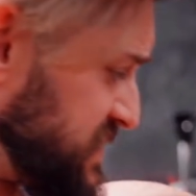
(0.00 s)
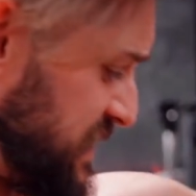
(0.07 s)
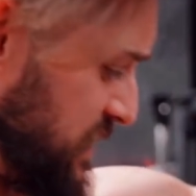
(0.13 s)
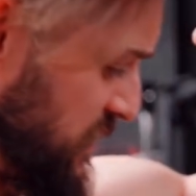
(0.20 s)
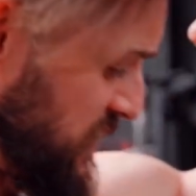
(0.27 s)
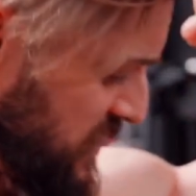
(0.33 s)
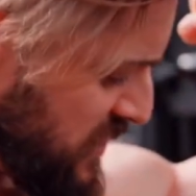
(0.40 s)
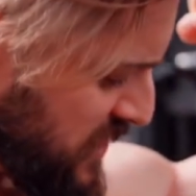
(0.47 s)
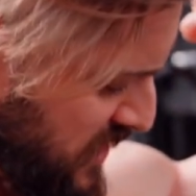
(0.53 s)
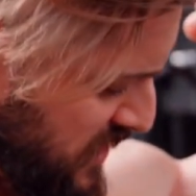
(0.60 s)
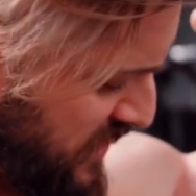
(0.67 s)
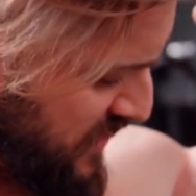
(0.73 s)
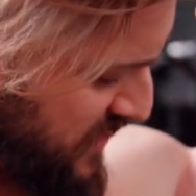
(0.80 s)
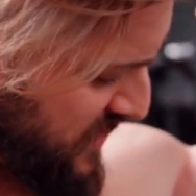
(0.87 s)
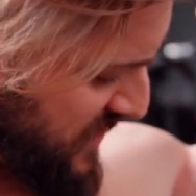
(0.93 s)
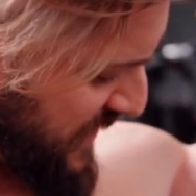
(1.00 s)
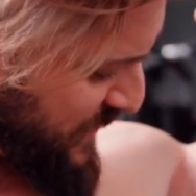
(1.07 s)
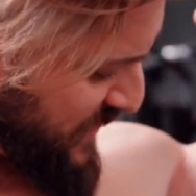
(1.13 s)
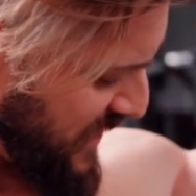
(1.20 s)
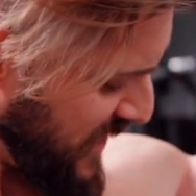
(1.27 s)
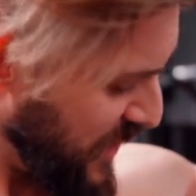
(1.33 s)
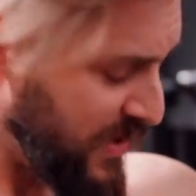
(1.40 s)
still. So there
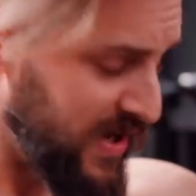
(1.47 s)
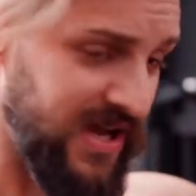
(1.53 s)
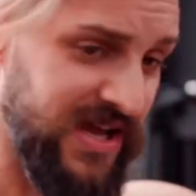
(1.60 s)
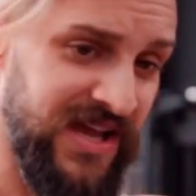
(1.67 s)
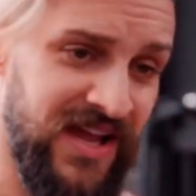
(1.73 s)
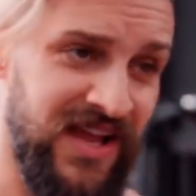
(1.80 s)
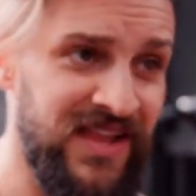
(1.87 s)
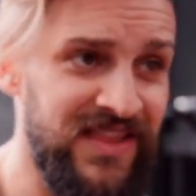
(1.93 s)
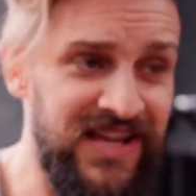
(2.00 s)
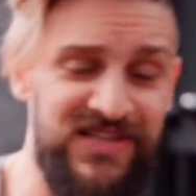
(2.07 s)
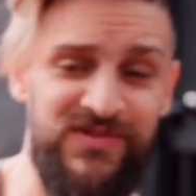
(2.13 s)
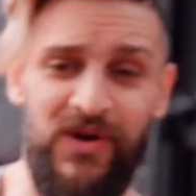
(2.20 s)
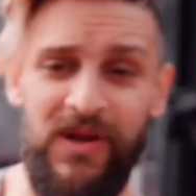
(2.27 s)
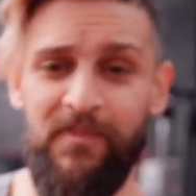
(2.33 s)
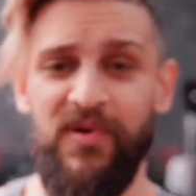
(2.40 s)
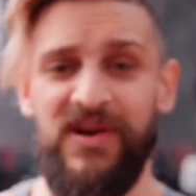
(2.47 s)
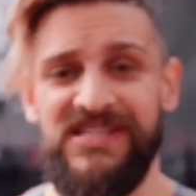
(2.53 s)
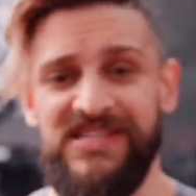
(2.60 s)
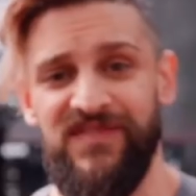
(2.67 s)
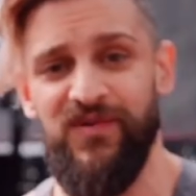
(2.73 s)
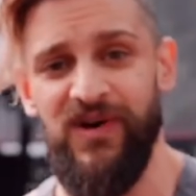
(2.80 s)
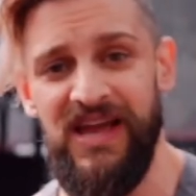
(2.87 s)
we go. That is one
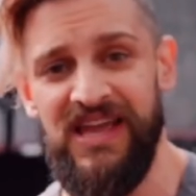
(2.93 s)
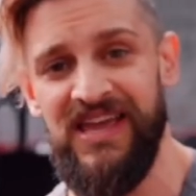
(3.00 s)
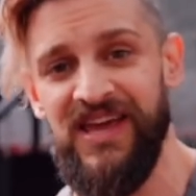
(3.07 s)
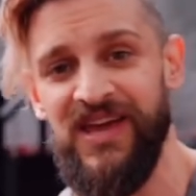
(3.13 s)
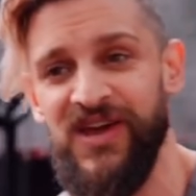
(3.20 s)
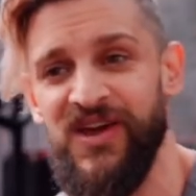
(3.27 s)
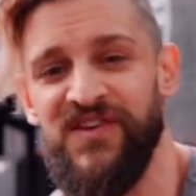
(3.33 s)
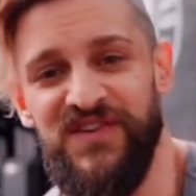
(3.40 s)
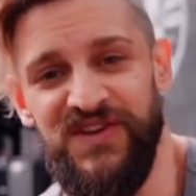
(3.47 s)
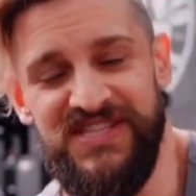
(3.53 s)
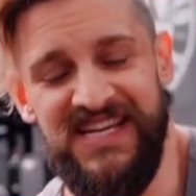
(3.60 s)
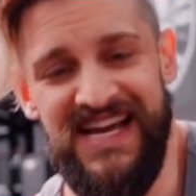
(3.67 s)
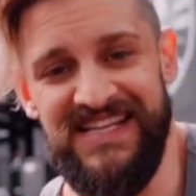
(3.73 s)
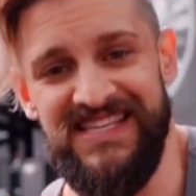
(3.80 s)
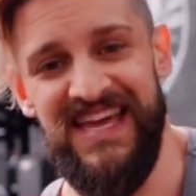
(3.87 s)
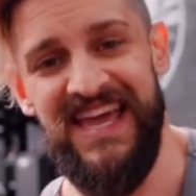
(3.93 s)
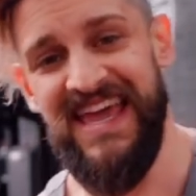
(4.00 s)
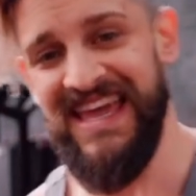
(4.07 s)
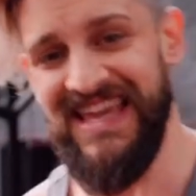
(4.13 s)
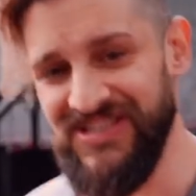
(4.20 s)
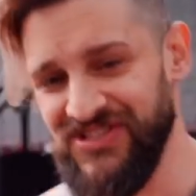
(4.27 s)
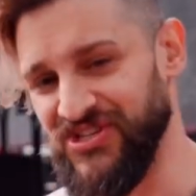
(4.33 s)
impressive way for you to add
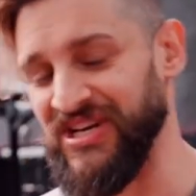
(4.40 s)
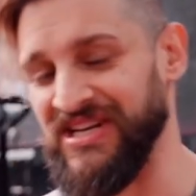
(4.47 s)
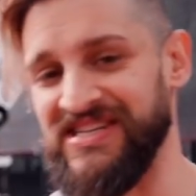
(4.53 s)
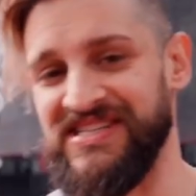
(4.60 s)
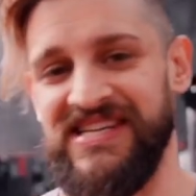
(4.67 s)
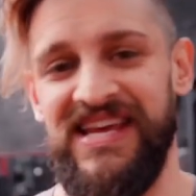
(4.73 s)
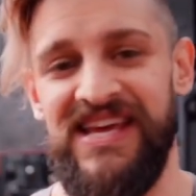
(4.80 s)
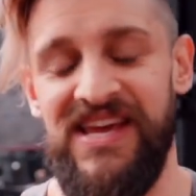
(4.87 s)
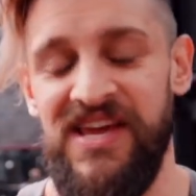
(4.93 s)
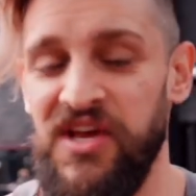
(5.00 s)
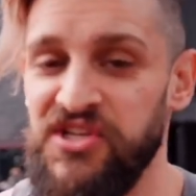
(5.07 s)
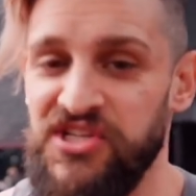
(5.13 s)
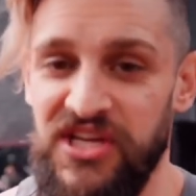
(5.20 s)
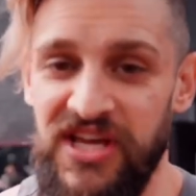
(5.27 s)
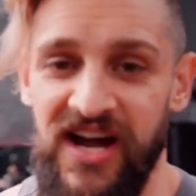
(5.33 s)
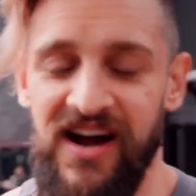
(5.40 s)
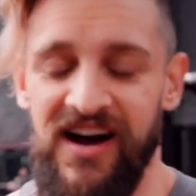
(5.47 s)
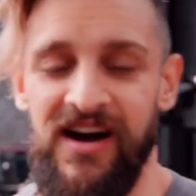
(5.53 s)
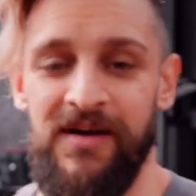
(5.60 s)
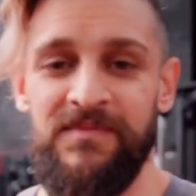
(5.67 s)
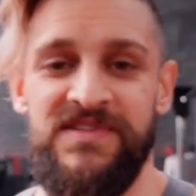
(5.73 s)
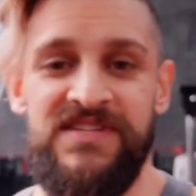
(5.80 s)
inches to your
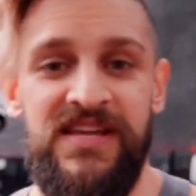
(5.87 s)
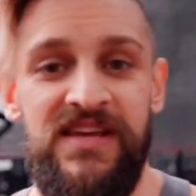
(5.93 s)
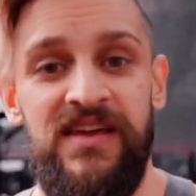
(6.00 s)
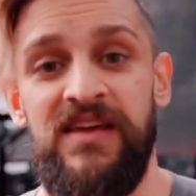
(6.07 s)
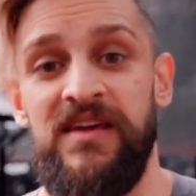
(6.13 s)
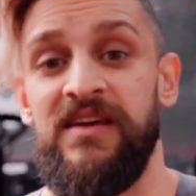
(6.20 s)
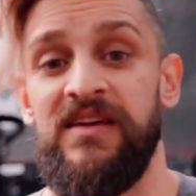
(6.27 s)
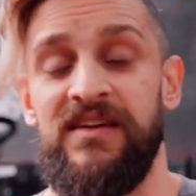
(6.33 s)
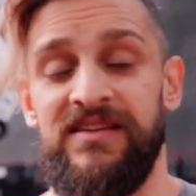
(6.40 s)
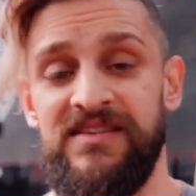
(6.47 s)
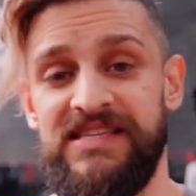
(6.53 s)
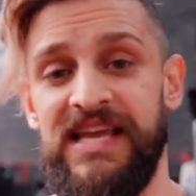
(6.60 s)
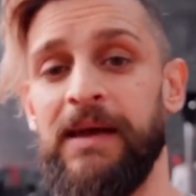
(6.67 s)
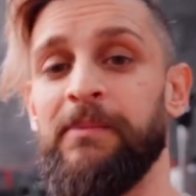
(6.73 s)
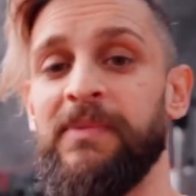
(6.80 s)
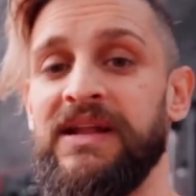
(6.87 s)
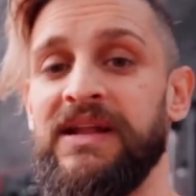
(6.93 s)
arms in 10